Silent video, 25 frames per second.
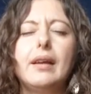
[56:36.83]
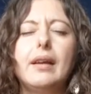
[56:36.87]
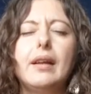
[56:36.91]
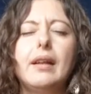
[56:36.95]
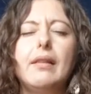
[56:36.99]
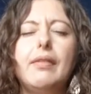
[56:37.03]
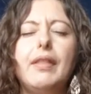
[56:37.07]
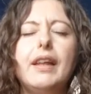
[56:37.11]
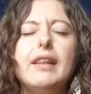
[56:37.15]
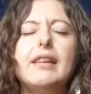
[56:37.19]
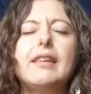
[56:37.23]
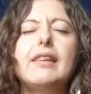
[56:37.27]

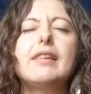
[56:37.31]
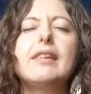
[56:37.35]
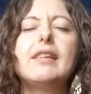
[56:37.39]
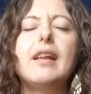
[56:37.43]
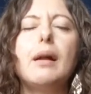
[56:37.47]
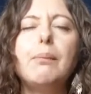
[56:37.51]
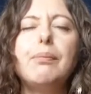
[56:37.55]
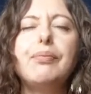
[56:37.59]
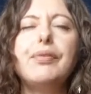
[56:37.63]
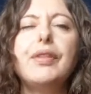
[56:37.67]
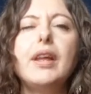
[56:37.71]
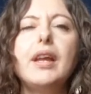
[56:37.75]
That
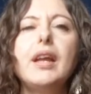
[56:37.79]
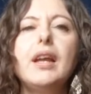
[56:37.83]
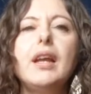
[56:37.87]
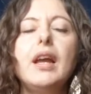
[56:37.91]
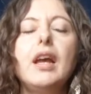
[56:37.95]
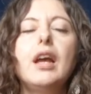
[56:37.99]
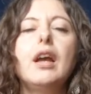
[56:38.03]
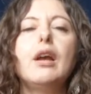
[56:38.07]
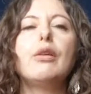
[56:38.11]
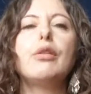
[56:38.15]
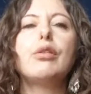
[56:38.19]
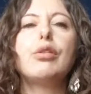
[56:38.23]
something
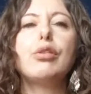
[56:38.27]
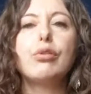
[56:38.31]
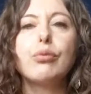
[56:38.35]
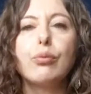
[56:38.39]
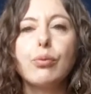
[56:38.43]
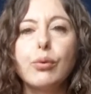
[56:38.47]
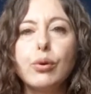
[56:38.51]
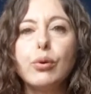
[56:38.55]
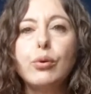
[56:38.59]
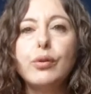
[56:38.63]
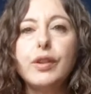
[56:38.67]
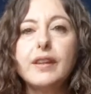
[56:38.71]

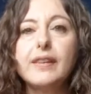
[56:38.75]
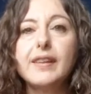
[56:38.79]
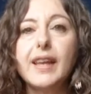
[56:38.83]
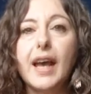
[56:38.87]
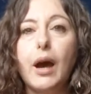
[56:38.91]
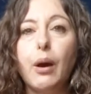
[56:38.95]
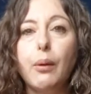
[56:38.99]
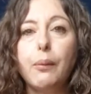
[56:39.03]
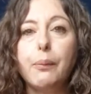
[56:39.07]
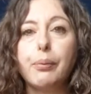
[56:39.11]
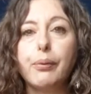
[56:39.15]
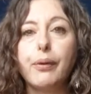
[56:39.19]
through this
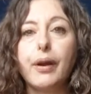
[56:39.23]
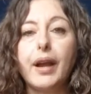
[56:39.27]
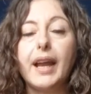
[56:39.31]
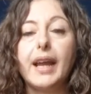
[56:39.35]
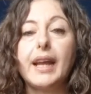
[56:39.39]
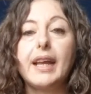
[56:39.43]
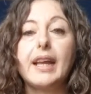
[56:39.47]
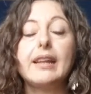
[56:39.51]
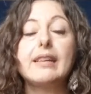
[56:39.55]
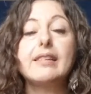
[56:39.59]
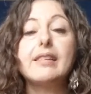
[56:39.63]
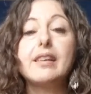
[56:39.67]
outbreak
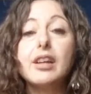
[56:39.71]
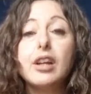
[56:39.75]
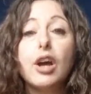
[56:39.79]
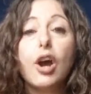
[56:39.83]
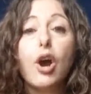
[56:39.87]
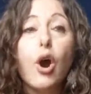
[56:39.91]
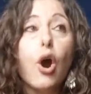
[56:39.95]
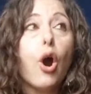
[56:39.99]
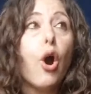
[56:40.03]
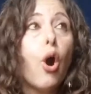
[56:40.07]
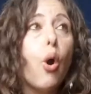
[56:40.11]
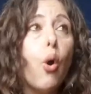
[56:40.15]
is going to
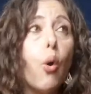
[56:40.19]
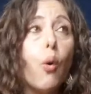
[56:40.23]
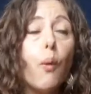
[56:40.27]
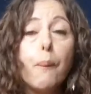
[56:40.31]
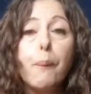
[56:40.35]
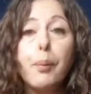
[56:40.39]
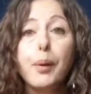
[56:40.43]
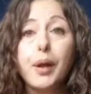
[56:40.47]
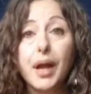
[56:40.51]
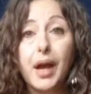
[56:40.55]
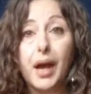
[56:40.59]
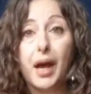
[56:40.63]

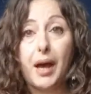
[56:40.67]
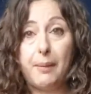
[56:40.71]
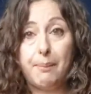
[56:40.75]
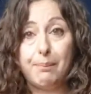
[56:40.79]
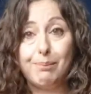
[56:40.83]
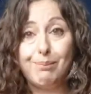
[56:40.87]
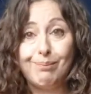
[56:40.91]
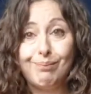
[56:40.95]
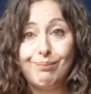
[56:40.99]
open up